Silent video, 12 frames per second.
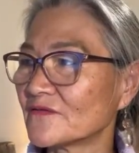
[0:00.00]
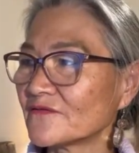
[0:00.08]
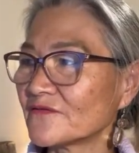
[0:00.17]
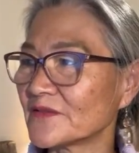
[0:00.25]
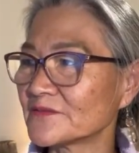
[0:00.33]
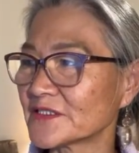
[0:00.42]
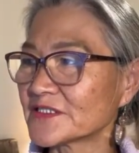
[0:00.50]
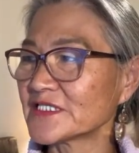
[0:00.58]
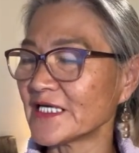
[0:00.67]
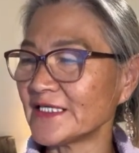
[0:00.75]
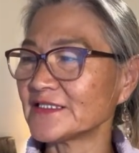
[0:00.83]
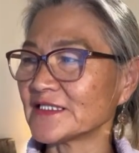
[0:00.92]
From the
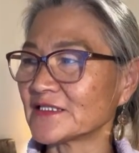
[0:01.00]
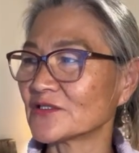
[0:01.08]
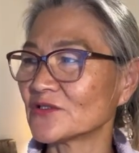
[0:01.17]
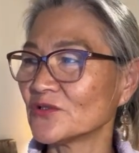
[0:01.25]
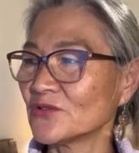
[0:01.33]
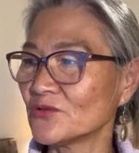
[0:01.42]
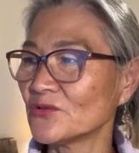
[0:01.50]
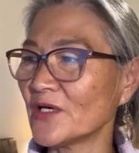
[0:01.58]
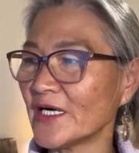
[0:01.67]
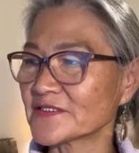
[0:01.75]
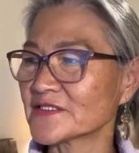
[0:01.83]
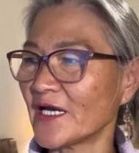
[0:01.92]
chatting, who
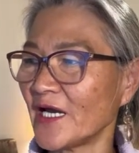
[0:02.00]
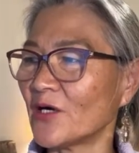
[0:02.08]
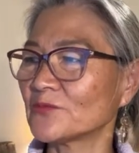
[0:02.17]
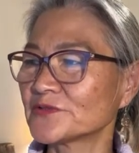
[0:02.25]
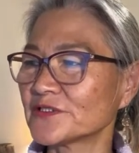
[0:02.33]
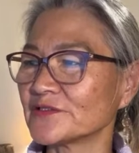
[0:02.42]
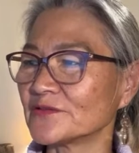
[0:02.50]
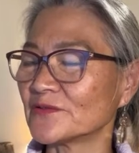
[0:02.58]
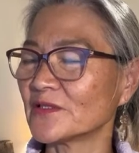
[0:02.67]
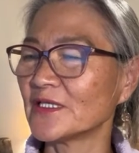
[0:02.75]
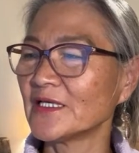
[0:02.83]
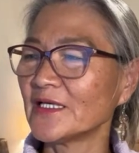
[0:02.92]
has helped you?
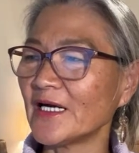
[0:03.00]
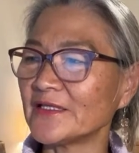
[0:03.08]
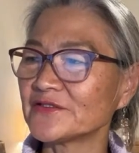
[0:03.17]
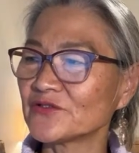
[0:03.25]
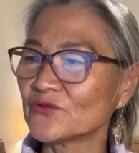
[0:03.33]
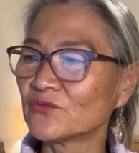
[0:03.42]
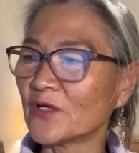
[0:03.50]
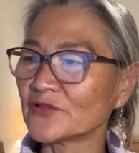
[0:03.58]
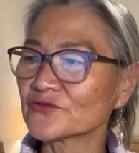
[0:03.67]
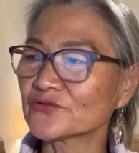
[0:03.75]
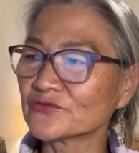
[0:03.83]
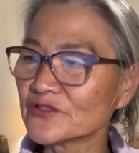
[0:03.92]
And you
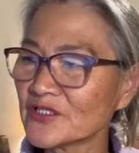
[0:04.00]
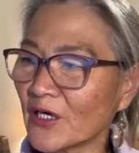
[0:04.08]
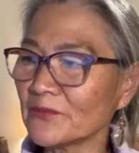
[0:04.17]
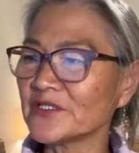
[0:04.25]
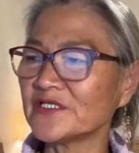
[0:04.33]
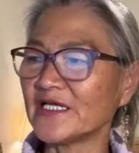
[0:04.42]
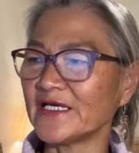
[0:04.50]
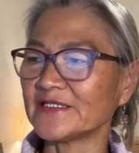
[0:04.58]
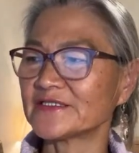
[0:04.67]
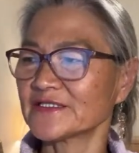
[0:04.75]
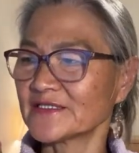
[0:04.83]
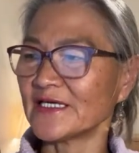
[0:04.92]
want to
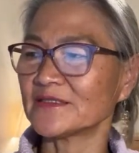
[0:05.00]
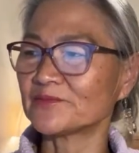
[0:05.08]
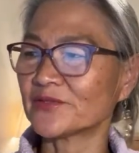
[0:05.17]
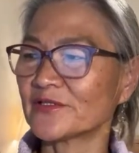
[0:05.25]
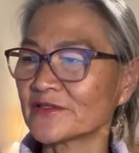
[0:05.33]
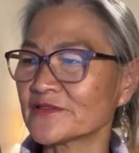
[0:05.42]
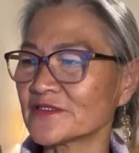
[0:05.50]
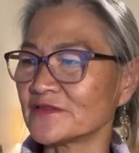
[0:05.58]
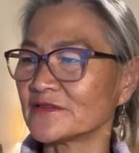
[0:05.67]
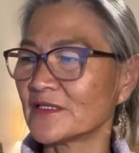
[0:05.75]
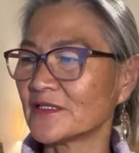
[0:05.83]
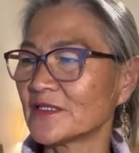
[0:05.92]
nominate that
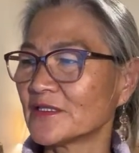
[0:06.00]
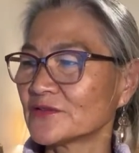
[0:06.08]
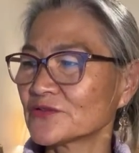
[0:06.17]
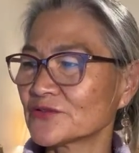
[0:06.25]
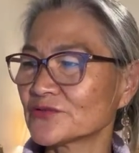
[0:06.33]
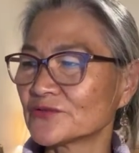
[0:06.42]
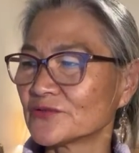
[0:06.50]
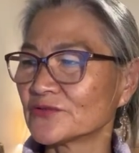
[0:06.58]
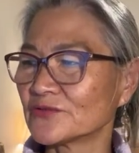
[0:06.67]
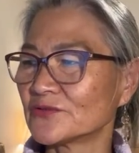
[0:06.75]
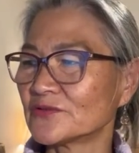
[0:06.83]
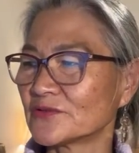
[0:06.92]
person
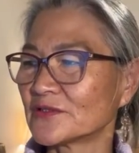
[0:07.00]
to